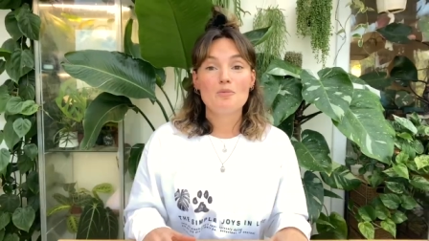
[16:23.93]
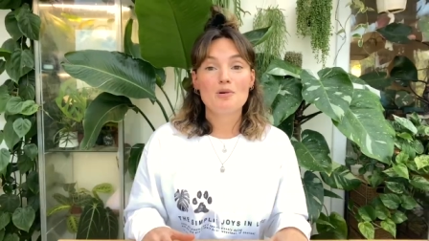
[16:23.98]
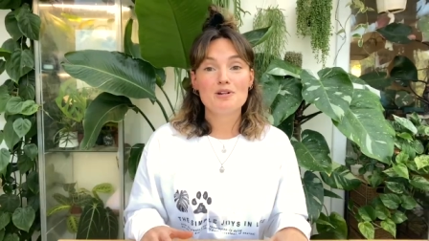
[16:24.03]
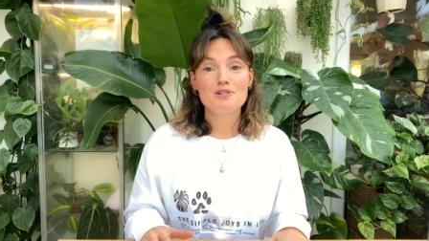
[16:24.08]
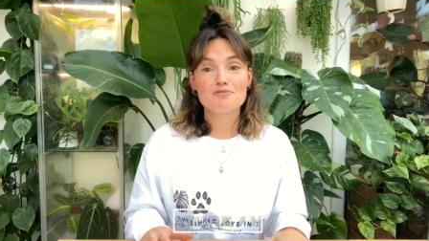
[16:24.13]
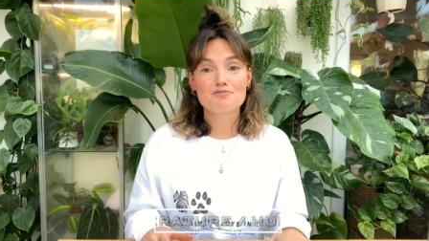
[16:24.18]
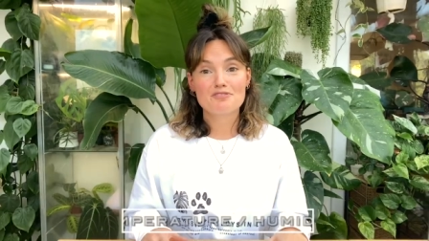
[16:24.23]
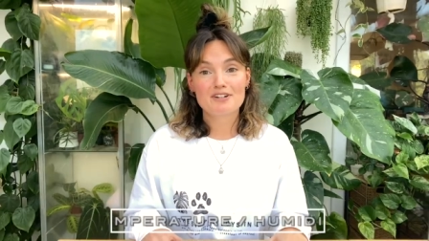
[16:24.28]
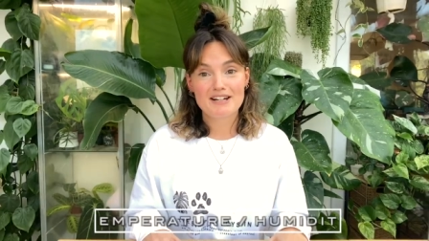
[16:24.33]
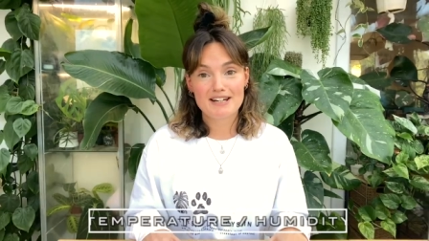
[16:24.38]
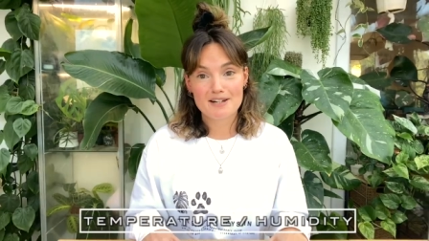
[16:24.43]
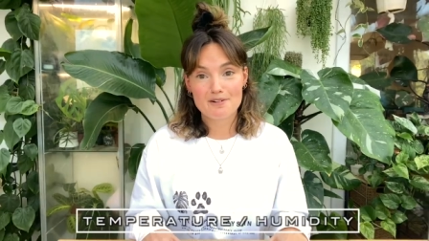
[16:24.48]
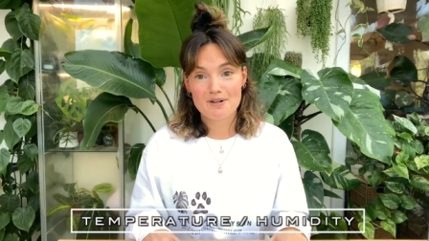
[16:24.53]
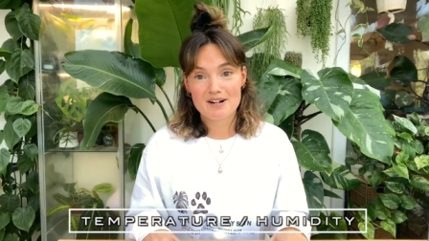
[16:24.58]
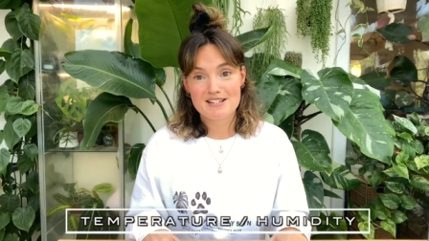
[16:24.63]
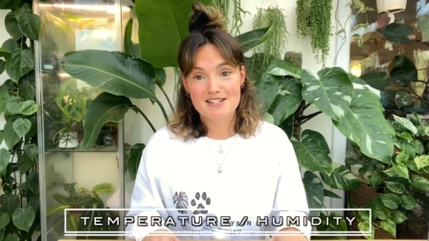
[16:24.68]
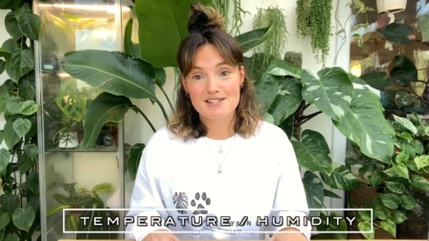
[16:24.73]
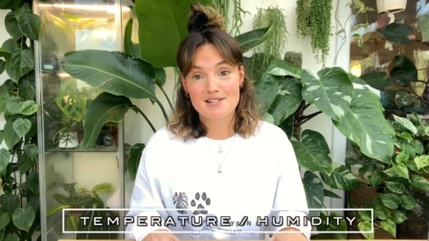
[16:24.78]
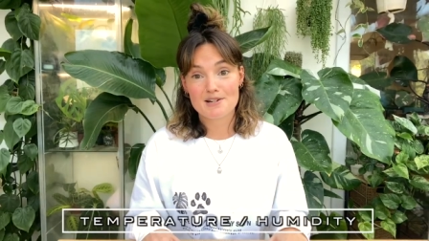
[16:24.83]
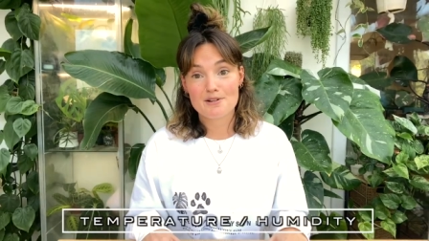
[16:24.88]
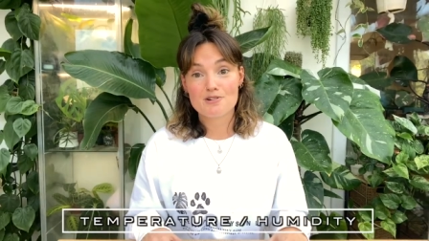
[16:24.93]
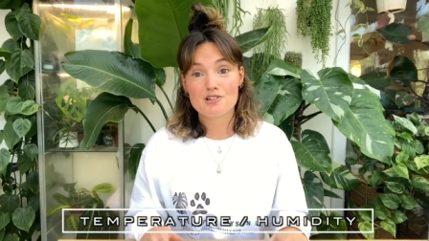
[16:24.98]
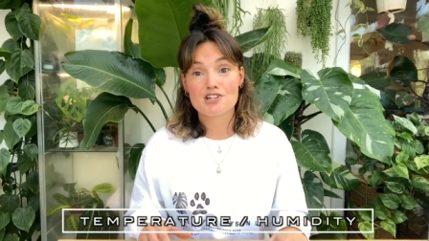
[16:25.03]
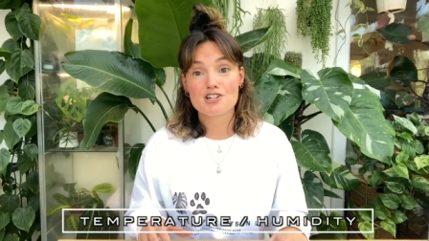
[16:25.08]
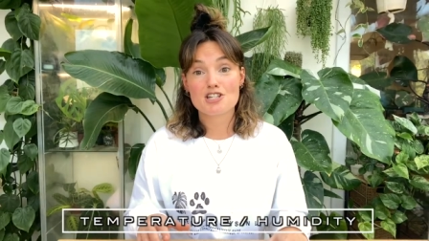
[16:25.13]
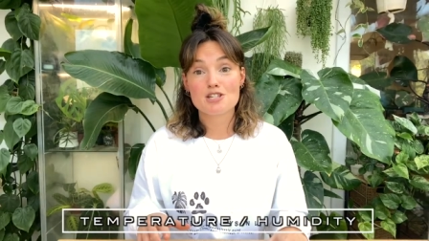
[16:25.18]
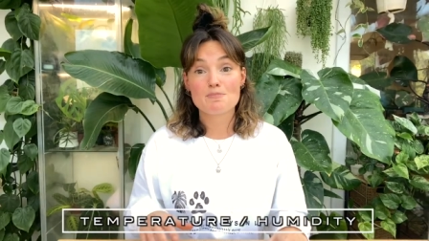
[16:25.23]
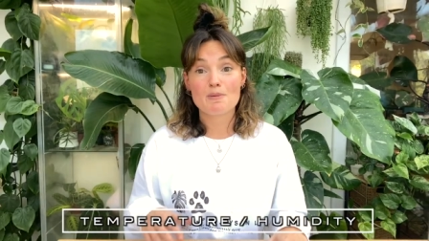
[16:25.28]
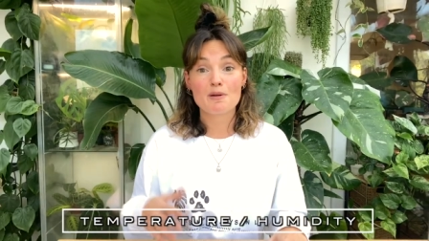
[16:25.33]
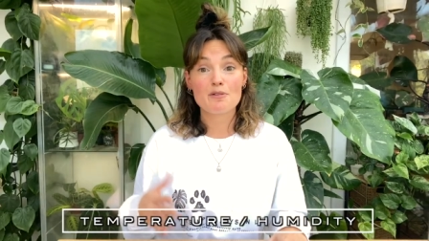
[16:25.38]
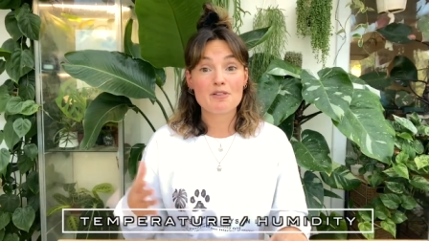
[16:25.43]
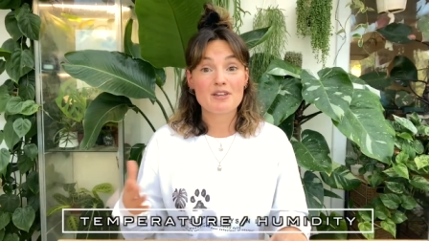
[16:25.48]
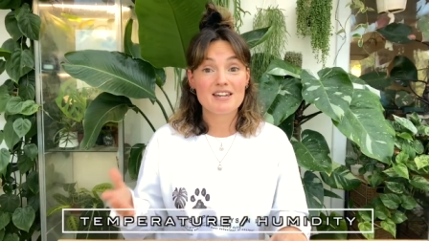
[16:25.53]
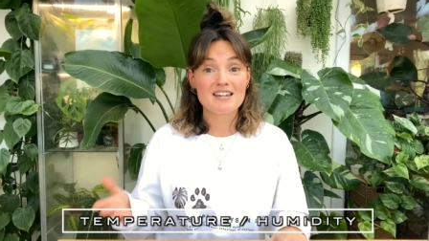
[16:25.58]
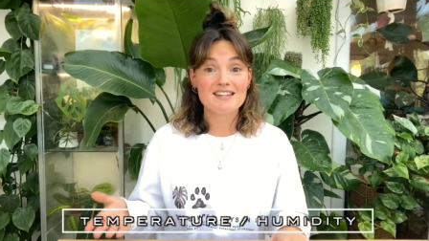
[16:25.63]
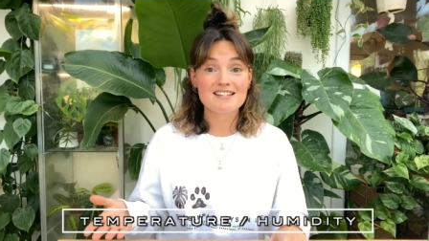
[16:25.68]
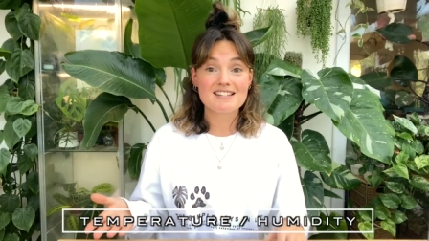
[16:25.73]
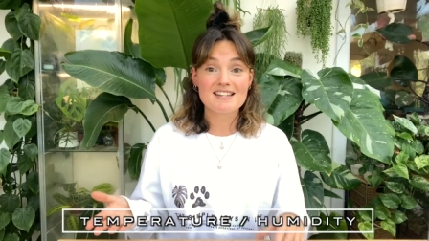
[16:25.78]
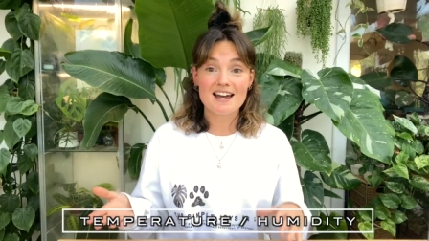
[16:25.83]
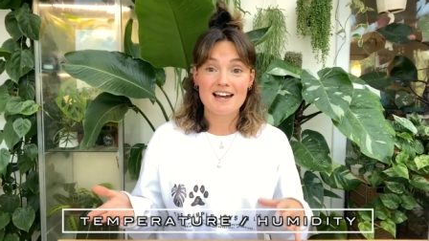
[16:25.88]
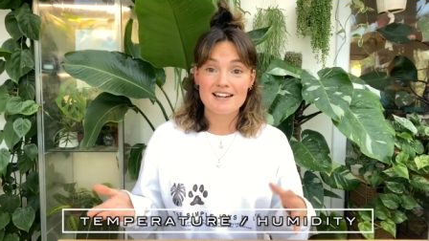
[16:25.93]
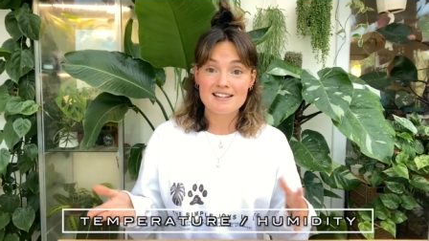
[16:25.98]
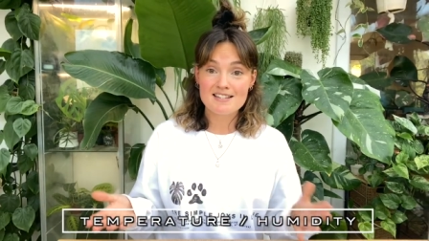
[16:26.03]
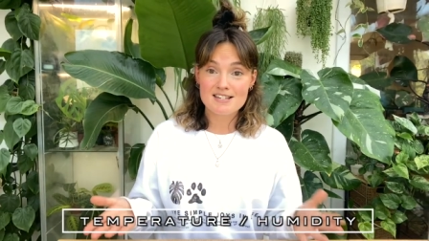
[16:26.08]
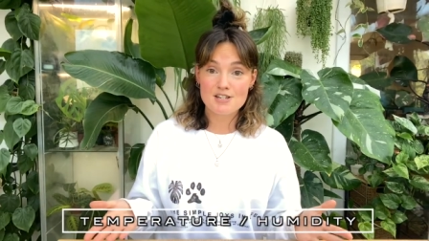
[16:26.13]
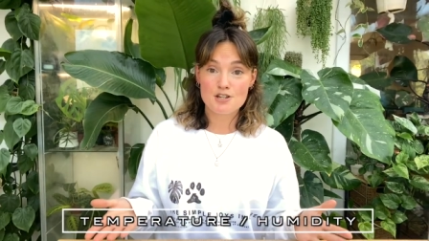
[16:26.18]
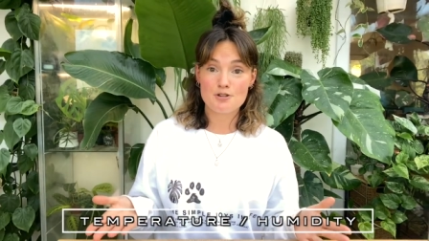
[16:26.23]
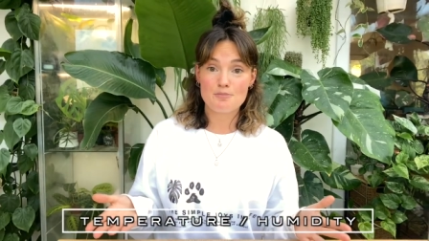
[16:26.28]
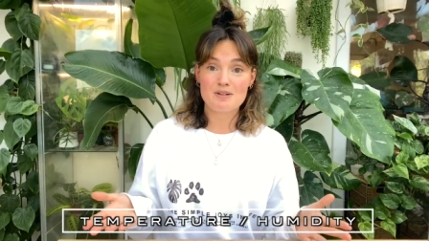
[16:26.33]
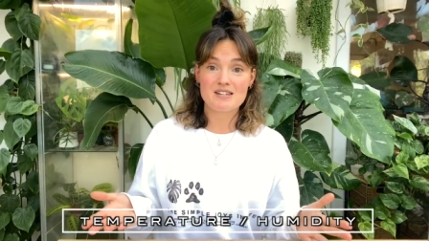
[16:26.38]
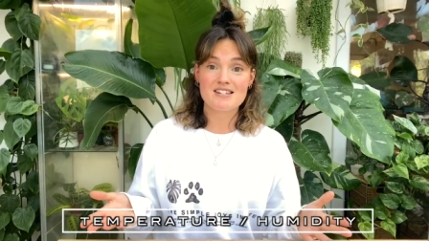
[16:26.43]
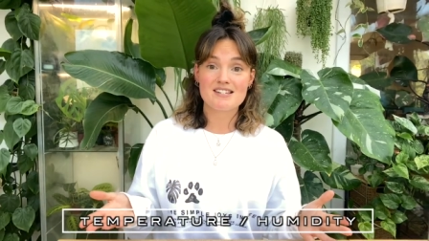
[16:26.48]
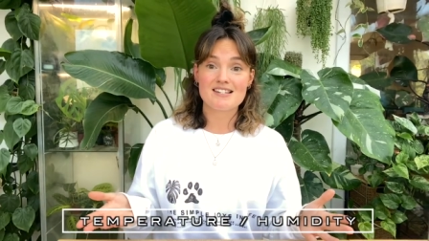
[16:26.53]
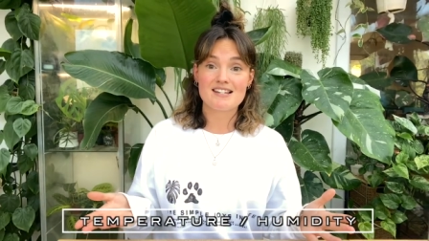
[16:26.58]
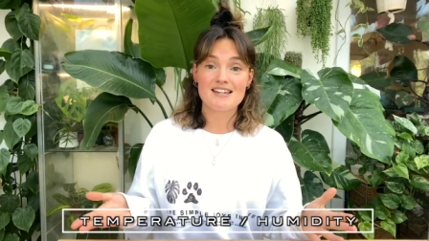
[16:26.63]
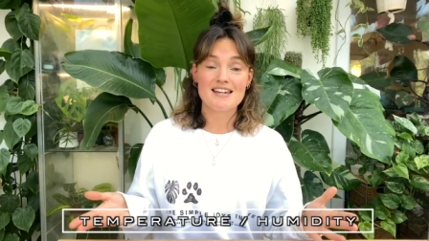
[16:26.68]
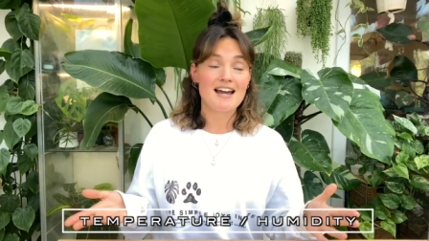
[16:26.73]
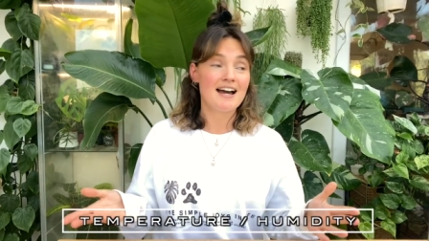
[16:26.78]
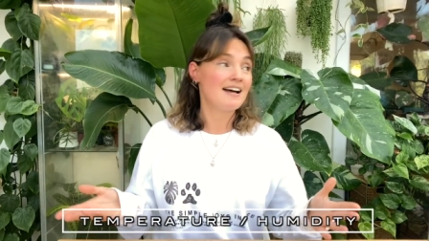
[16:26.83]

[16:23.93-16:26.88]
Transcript: One really great solution to both heat and humidity,